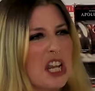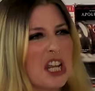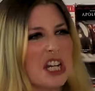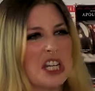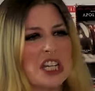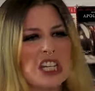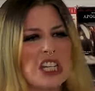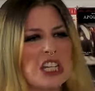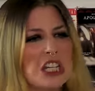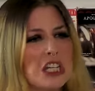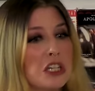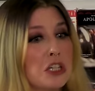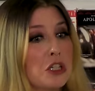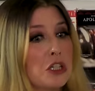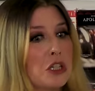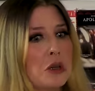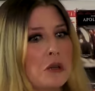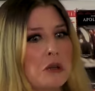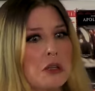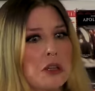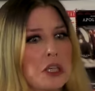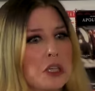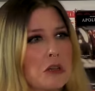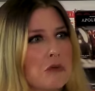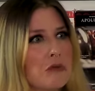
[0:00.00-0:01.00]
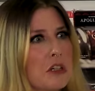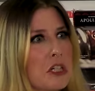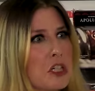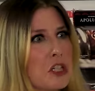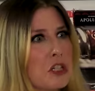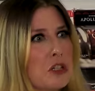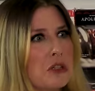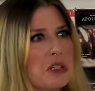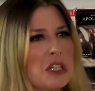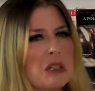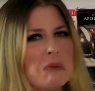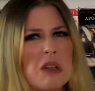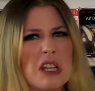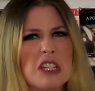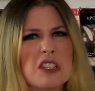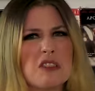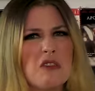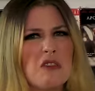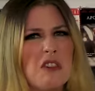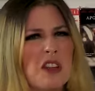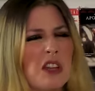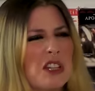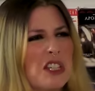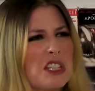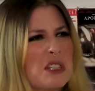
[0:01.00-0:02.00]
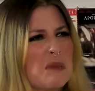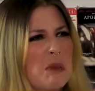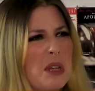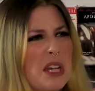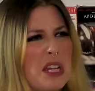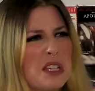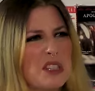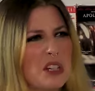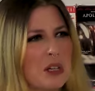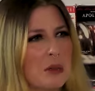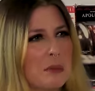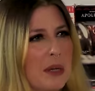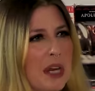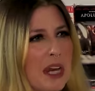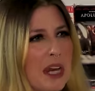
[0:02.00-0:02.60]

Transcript: and he, you know, in the original, he makes Phyllis piss her